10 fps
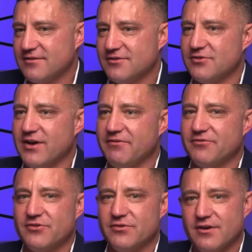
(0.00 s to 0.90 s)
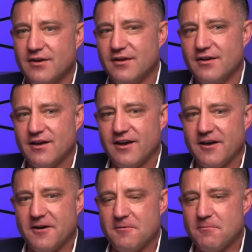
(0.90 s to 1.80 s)
You have to.
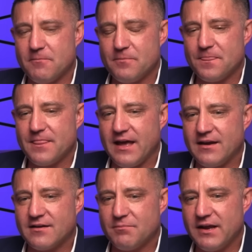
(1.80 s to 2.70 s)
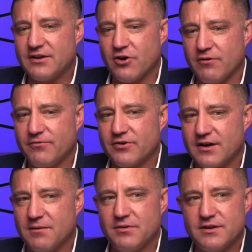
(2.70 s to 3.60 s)
And I played golf for a
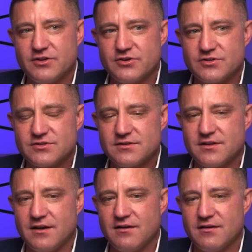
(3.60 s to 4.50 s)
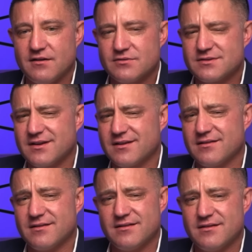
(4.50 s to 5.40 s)
couple of years, and then I was like,
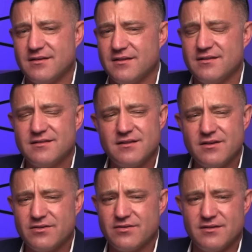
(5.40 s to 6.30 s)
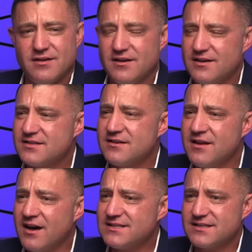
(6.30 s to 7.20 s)
no, it's a
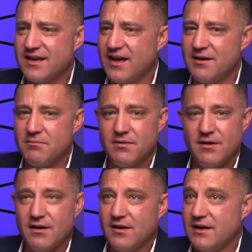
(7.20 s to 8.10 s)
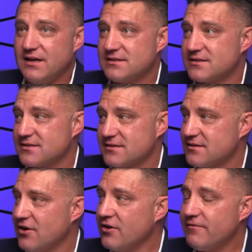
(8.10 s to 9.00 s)
nice game. It's
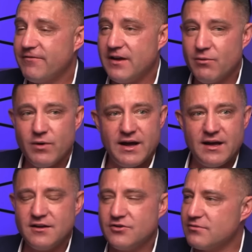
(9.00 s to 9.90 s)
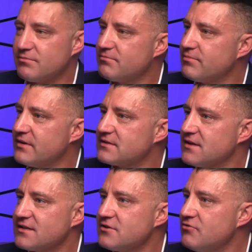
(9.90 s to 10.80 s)
on a fairway. It's
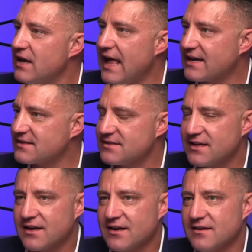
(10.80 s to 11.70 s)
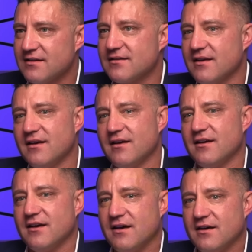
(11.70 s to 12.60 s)
nice and relaxing, and
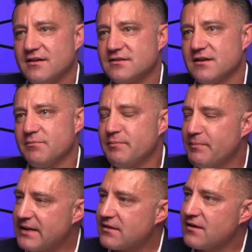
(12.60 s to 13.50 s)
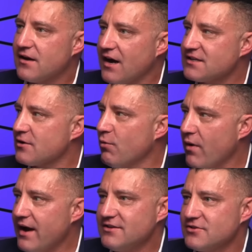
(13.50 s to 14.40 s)
but the guys are
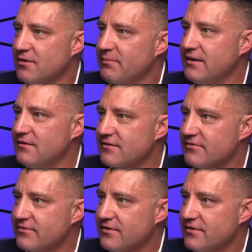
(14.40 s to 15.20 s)
way too competitive.